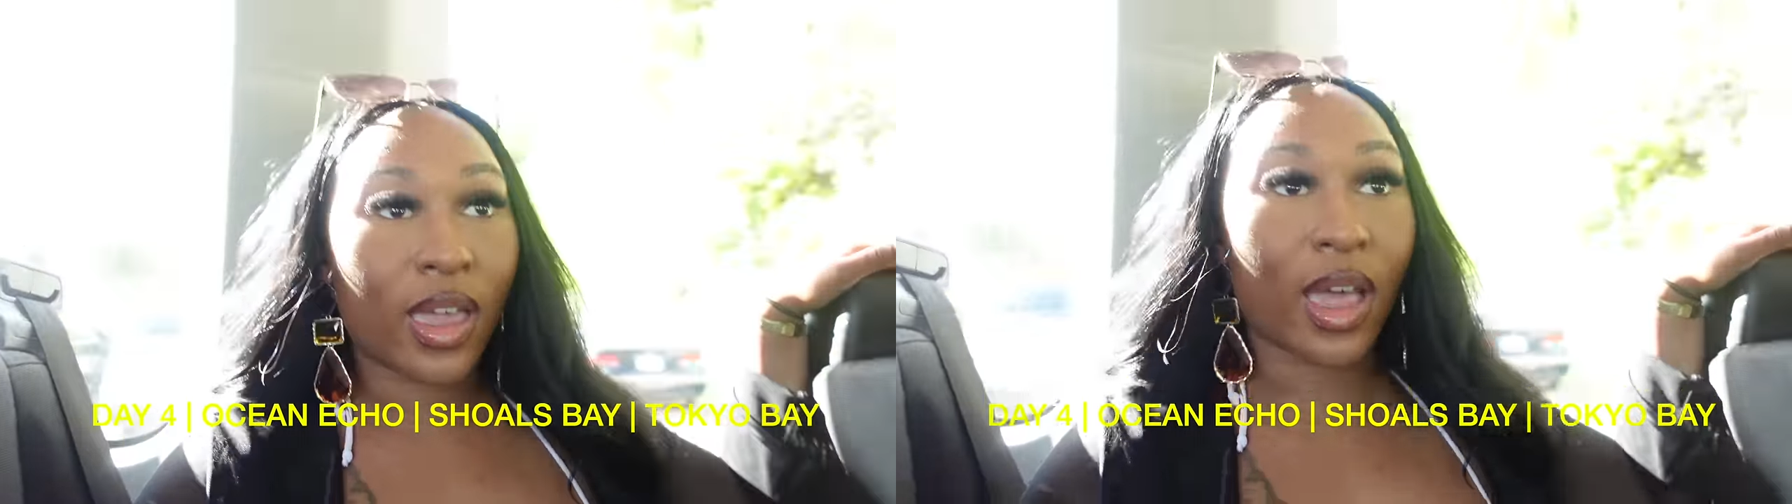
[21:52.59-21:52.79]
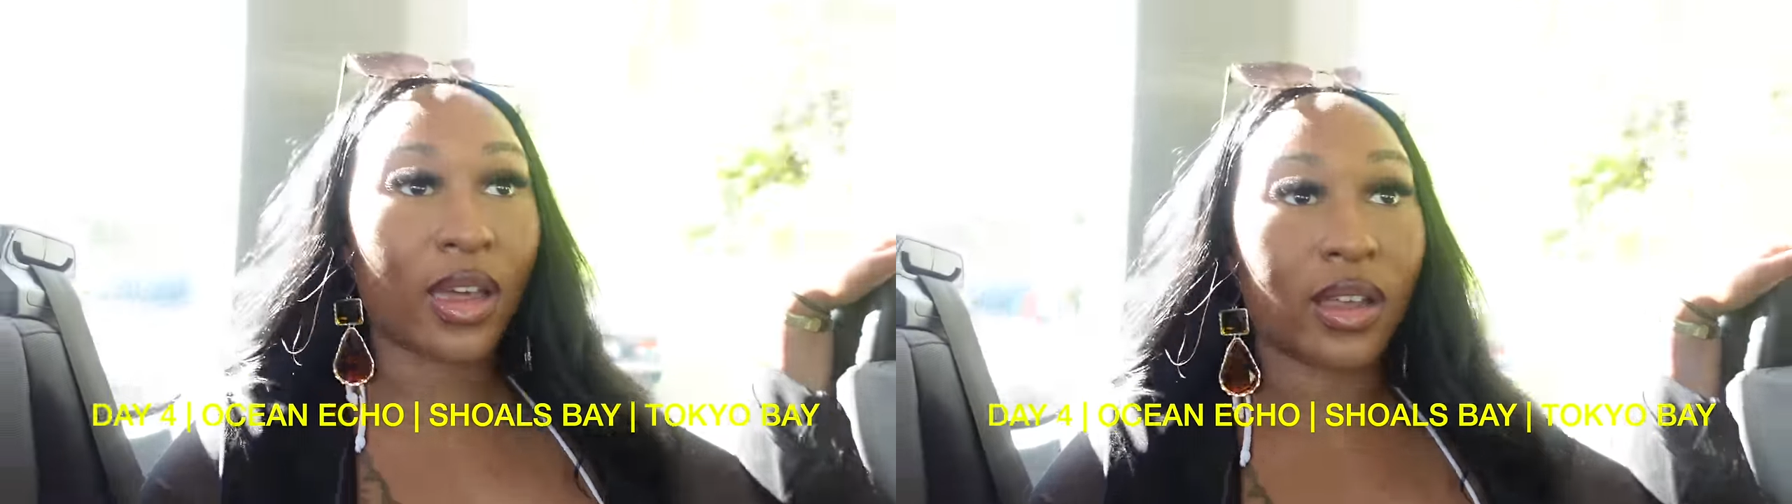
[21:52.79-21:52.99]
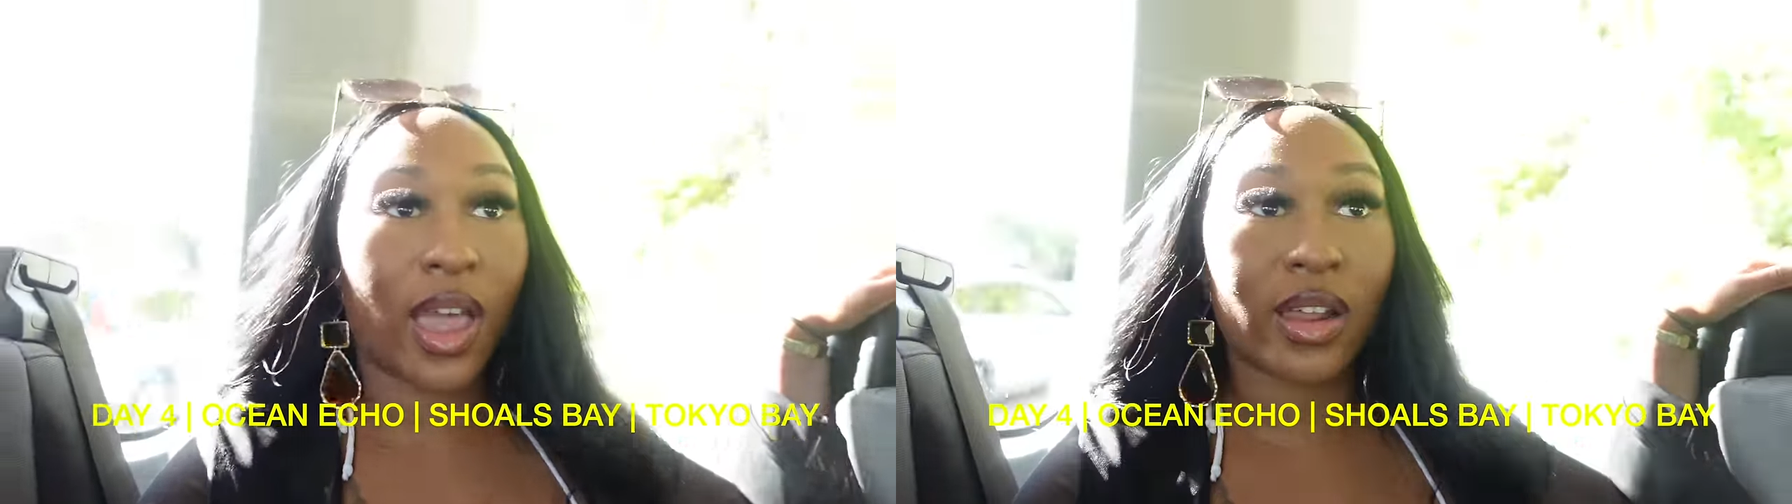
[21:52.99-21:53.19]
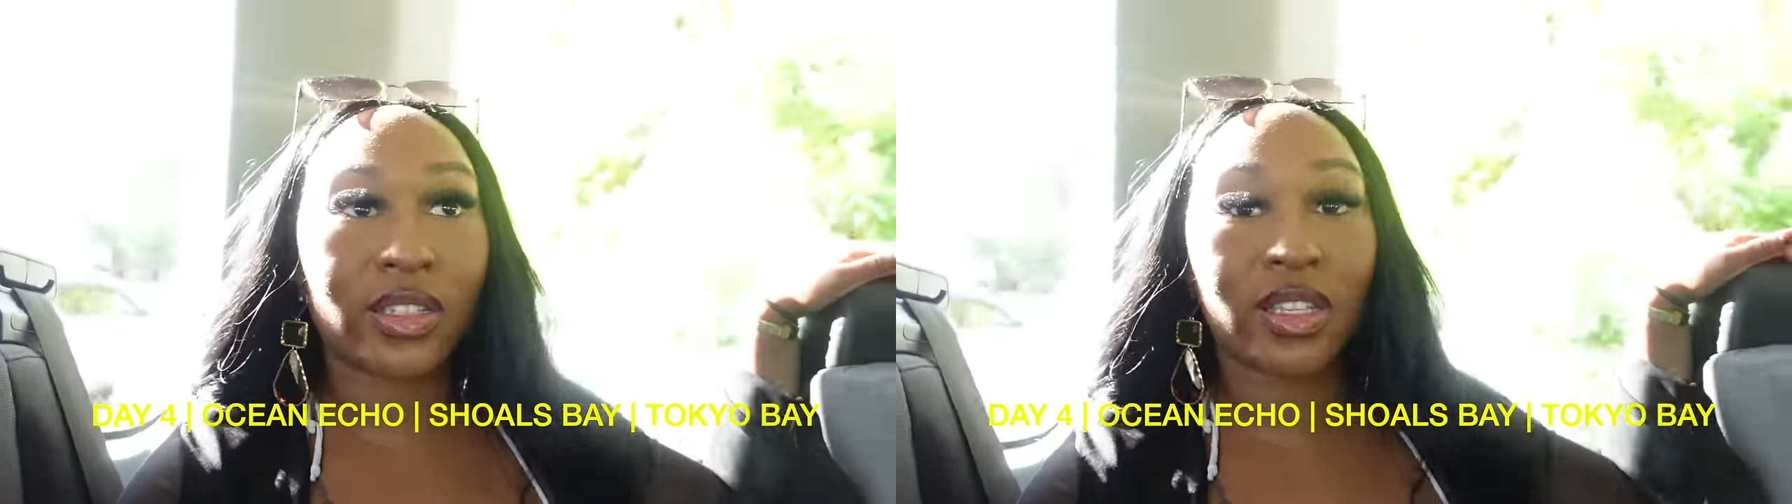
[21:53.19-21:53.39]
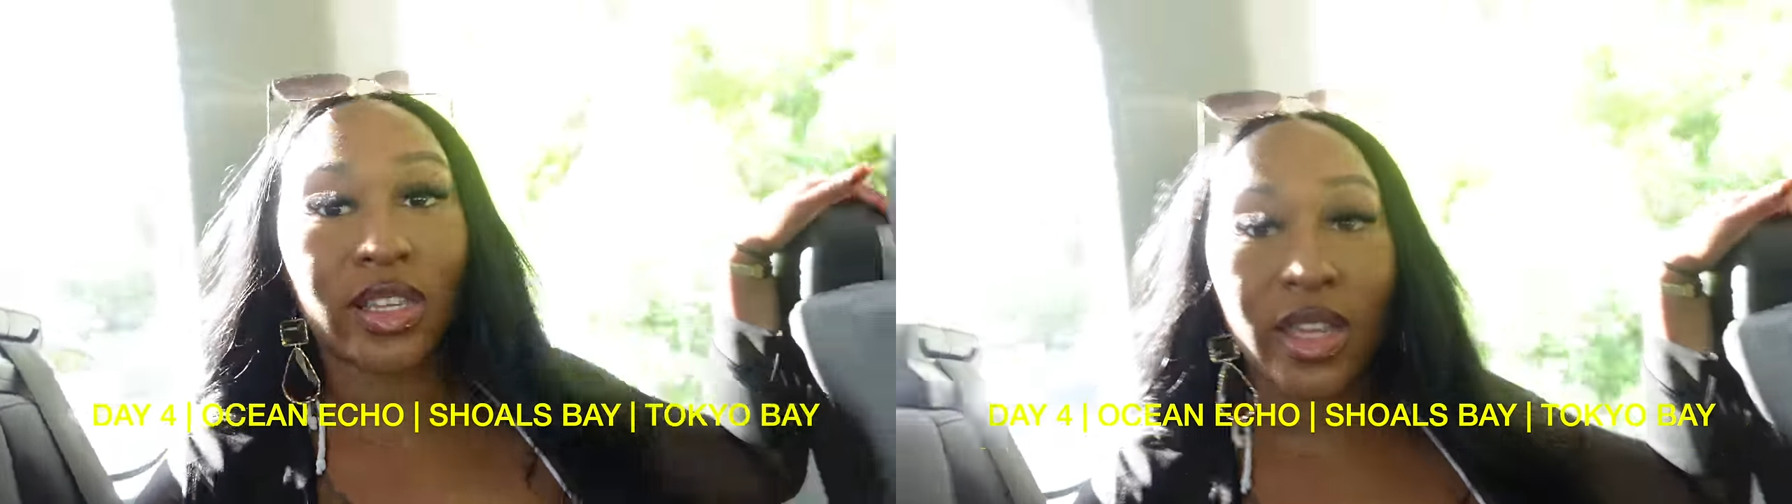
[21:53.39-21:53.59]
kind of kind of
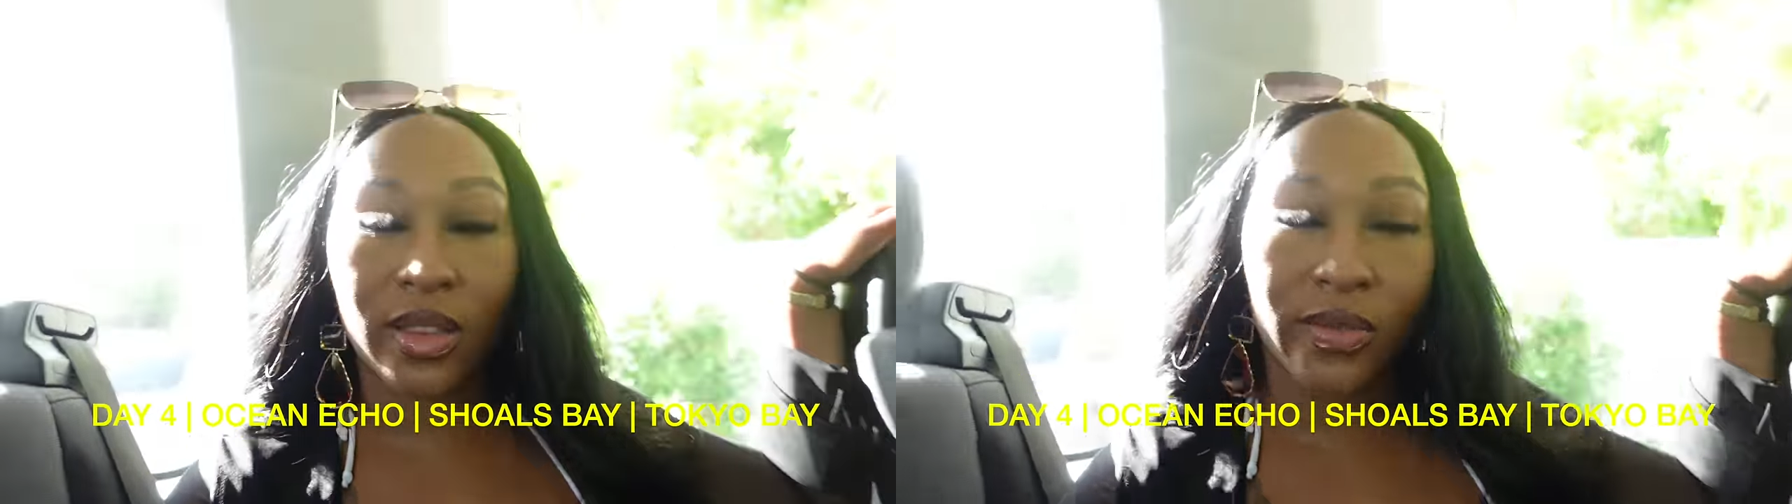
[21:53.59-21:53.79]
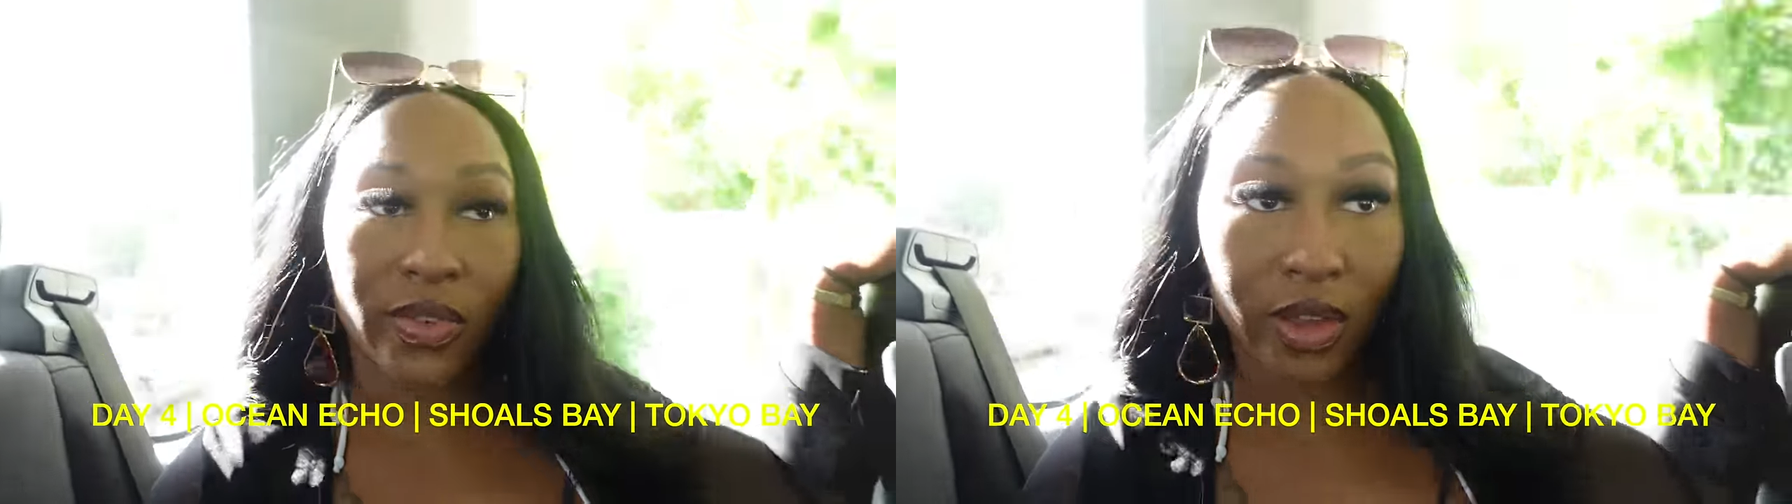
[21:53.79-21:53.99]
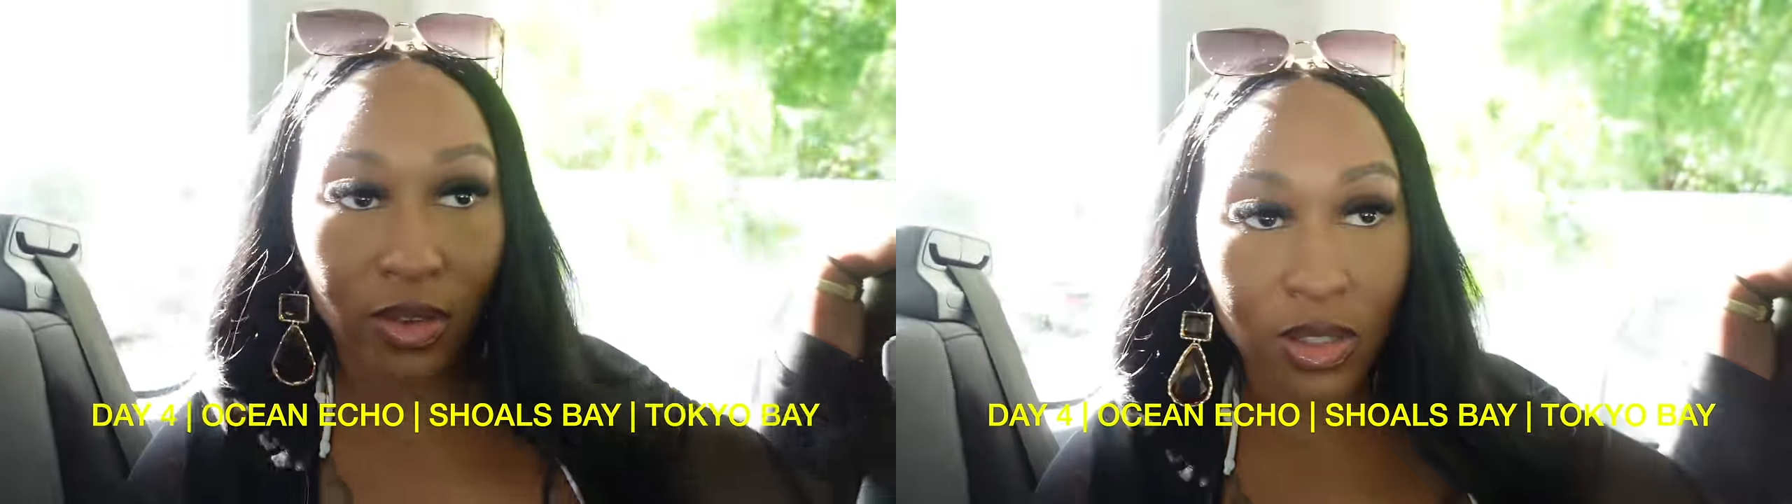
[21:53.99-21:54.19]
just to get the feel.